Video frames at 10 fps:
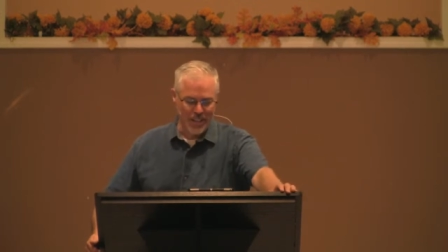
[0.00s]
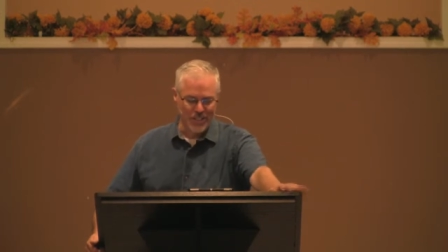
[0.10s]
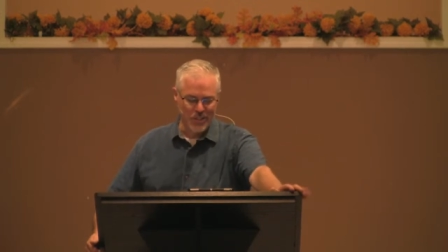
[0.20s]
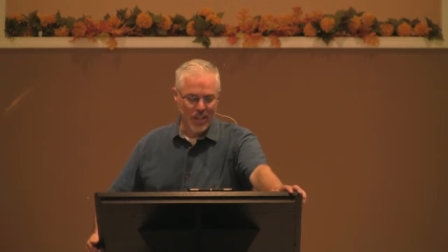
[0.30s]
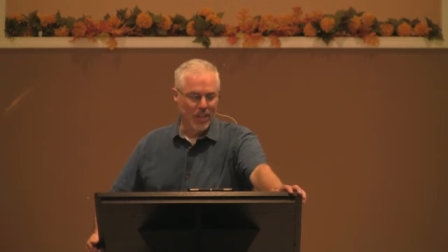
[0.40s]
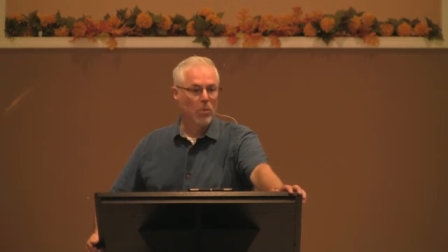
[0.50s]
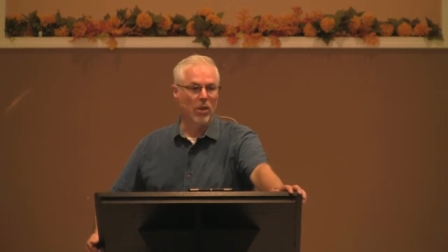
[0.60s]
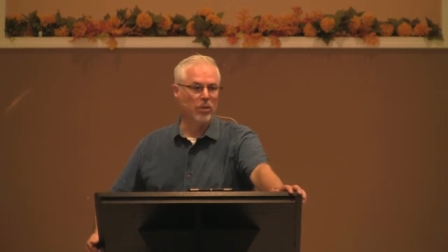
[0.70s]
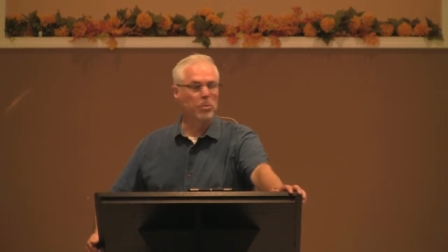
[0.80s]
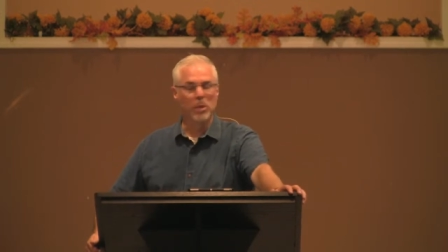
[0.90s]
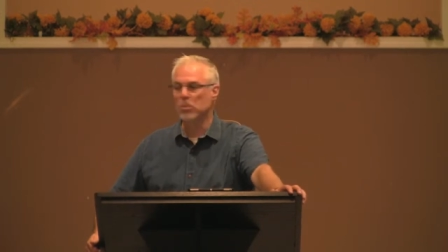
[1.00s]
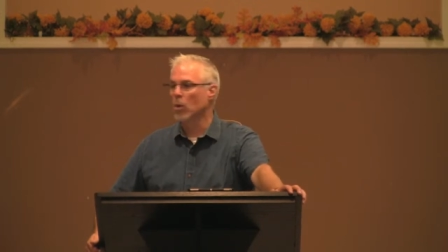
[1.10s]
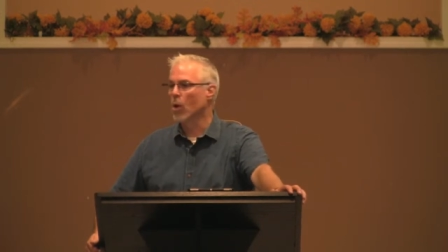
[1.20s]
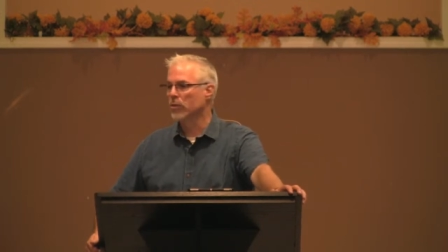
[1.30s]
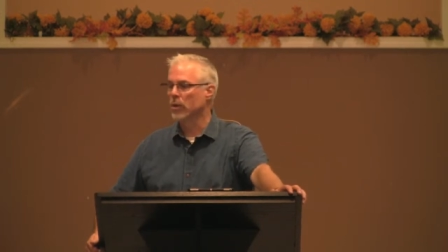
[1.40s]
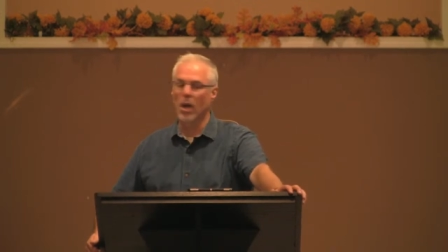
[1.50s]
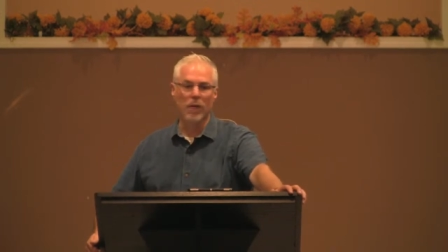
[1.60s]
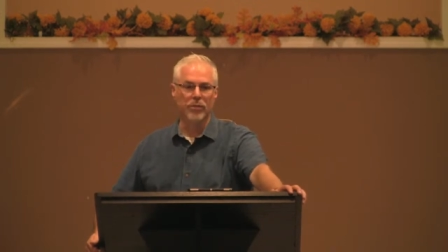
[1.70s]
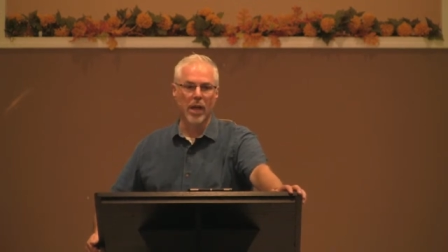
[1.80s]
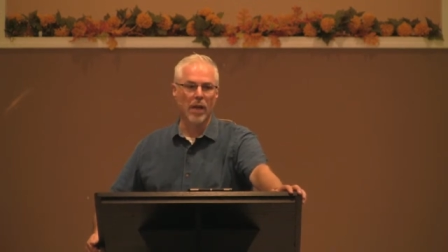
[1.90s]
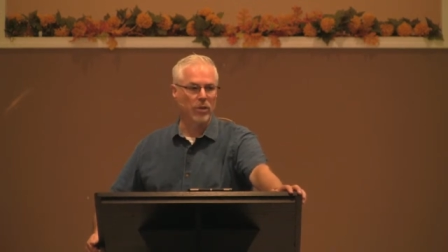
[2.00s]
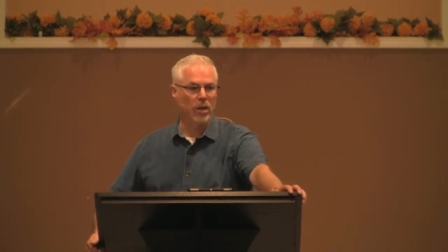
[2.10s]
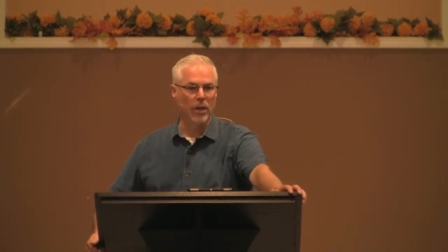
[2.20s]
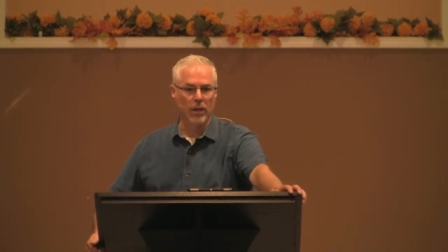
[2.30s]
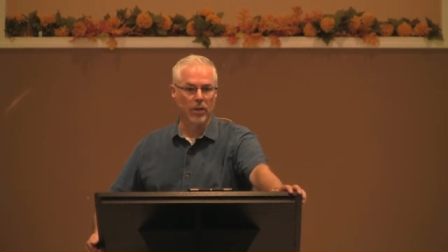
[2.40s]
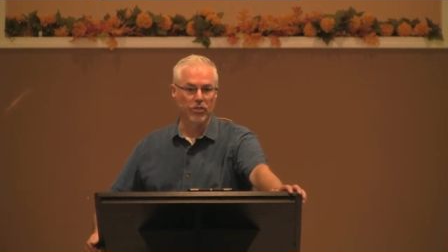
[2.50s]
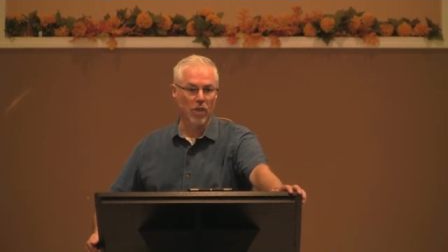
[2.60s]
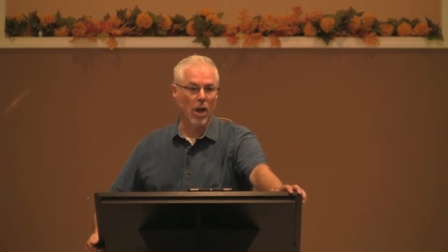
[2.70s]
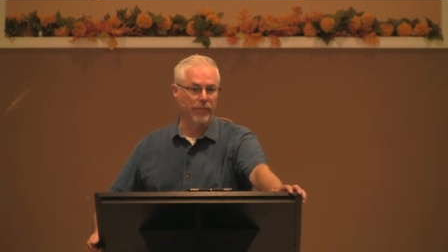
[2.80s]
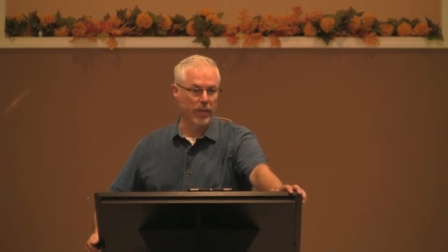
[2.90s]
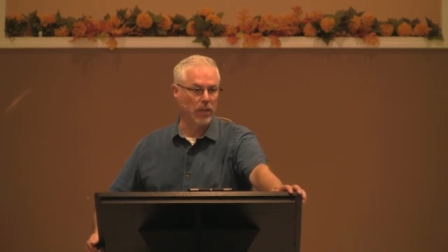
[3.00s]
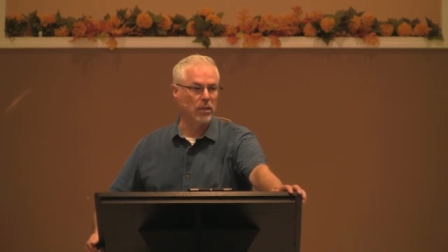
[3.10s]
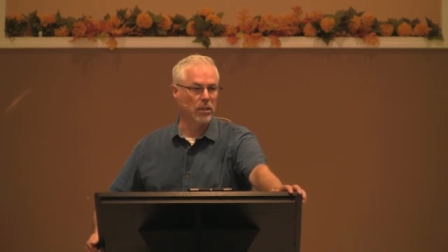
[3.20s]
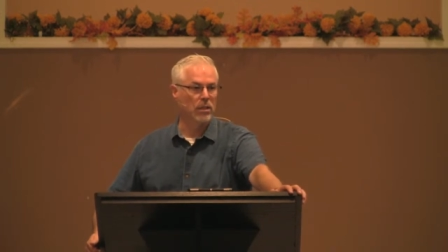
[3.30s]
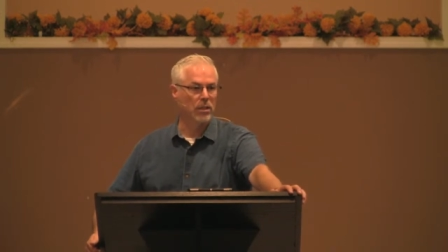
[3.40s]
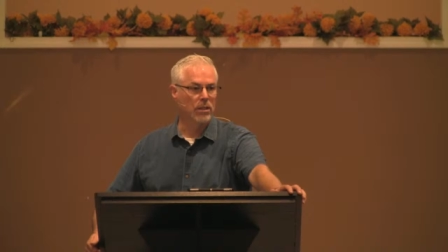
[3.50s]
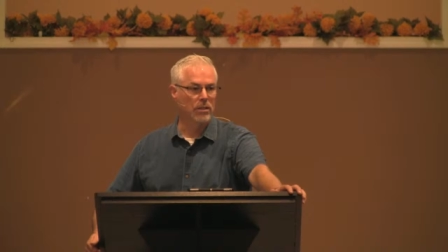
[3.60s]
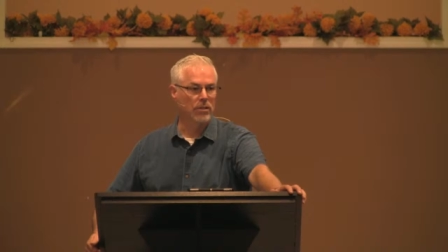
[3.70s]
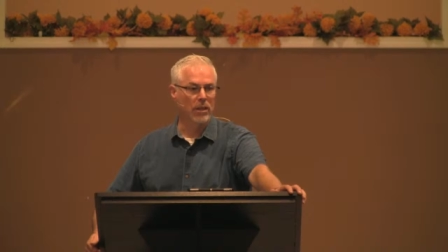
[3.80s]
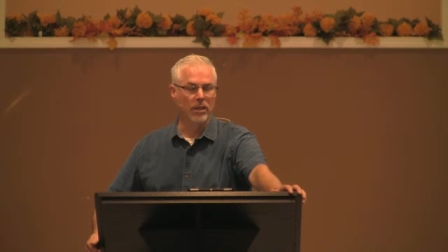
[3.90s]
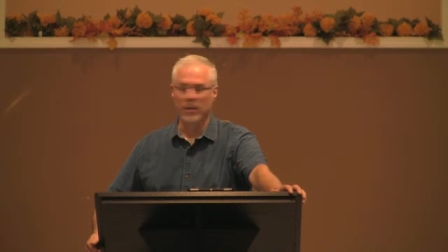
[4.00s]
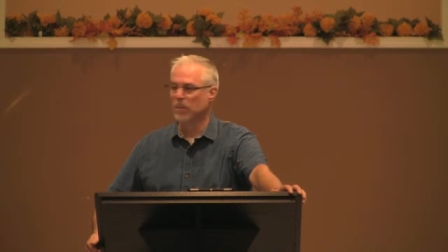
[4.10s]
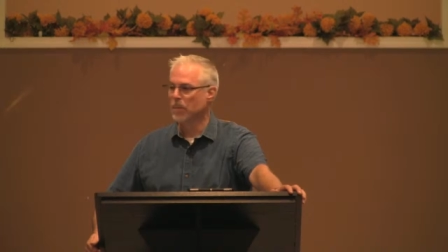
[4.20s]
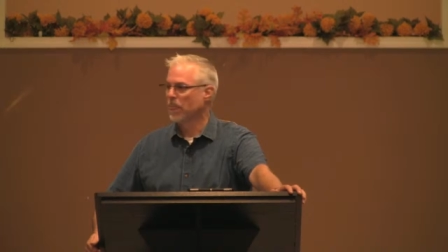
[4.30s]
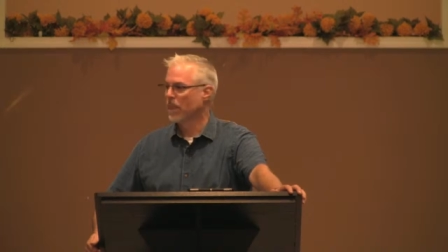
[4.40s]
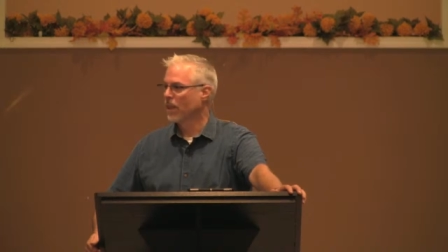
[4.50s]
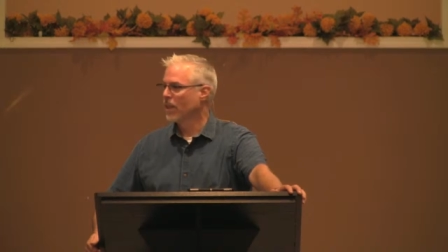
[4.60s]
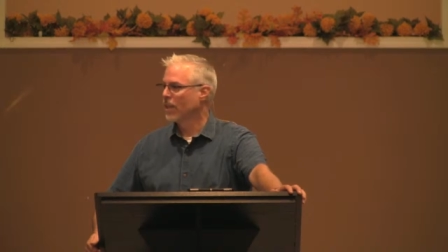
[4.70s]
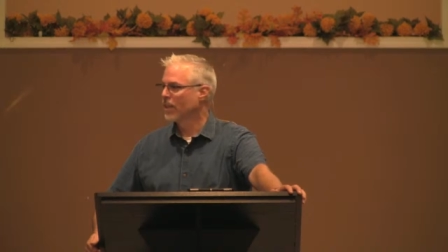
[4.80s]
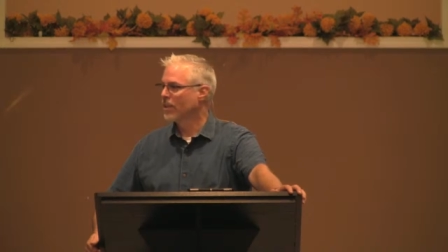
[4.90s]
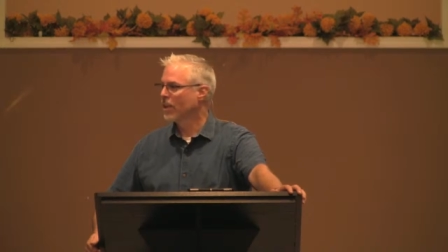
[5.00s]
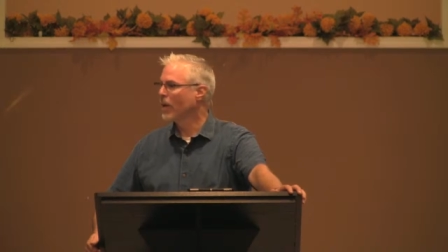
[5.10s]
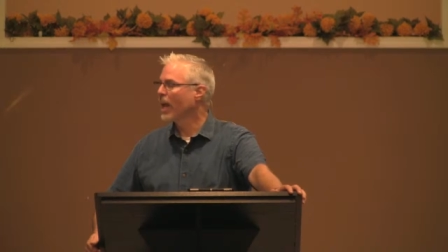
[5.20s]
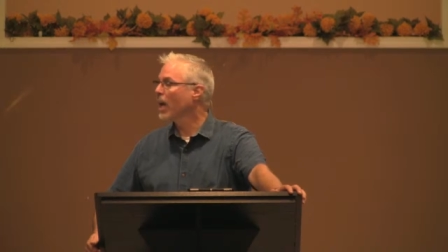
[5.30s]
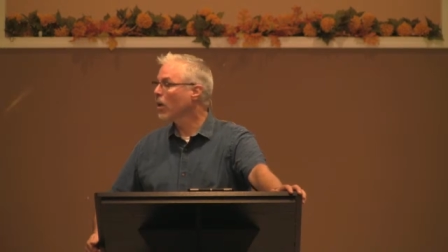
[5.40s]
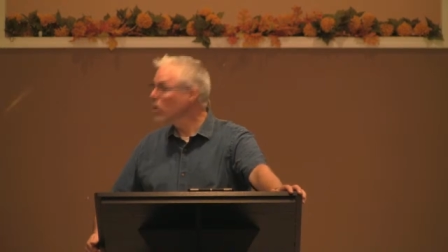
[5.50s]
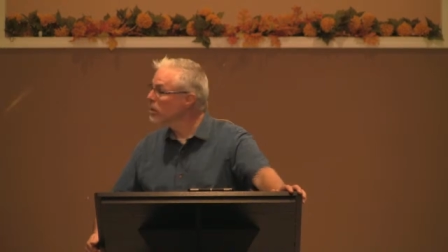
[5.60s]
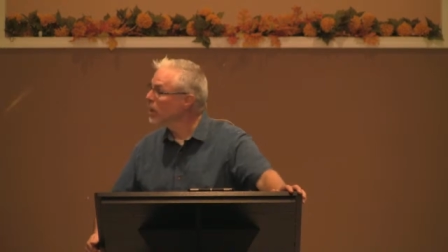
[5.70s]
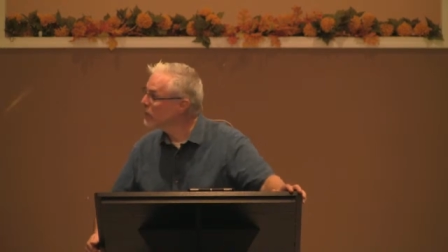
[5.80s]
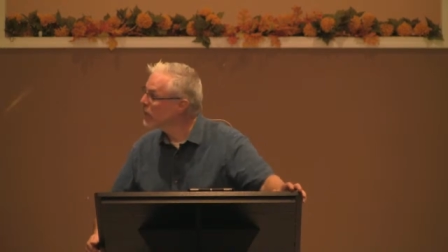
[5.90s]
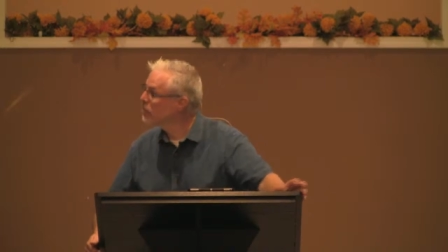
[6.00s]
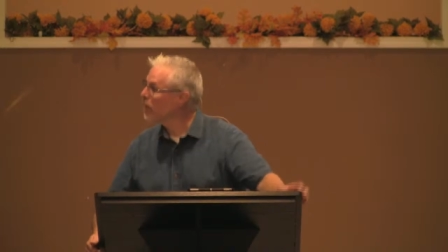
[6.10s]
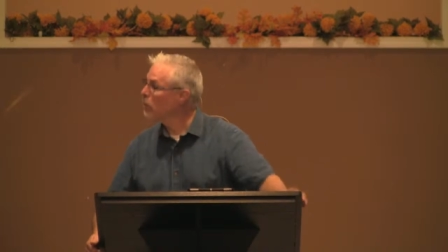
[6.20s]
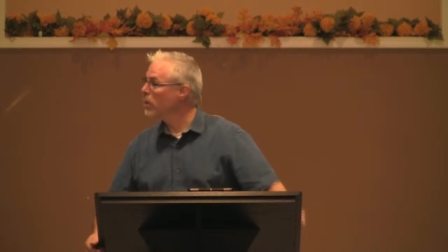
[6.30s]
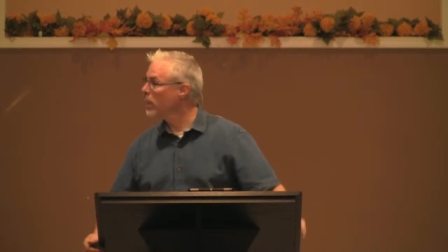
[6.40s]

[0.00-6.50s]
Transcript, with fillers: was, well, there's people over in Af- Africa that are starving, right? Now, when I got old enough, I'd say, well,